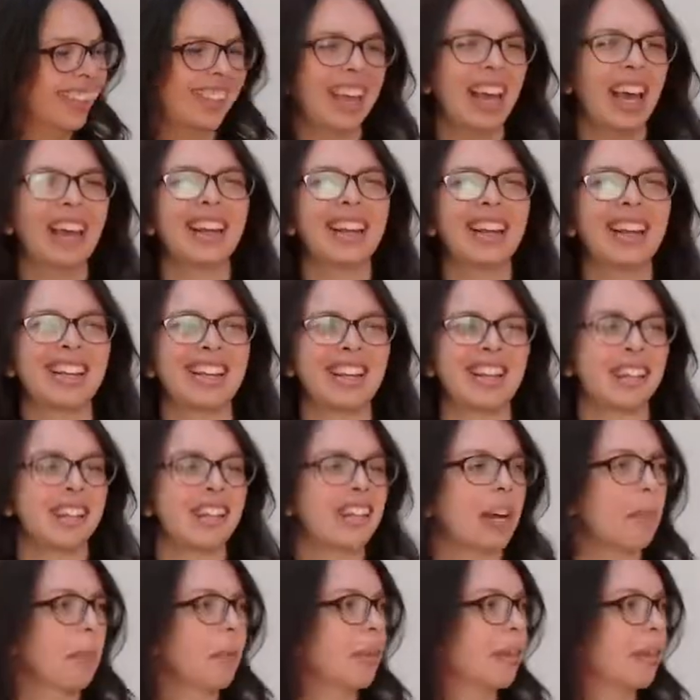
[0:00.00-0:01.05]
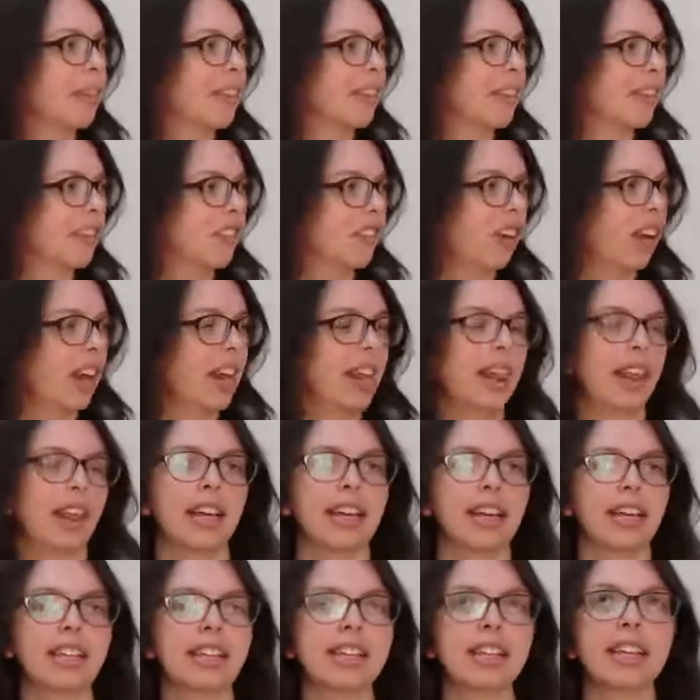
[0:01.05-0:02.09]
Yeah, links in the chat box. Yeah. Great,
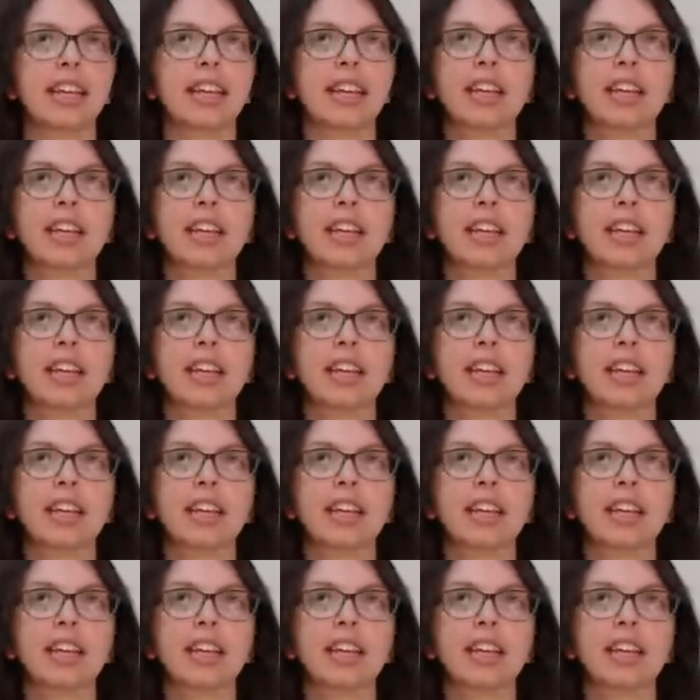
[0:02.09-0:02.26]
thanks.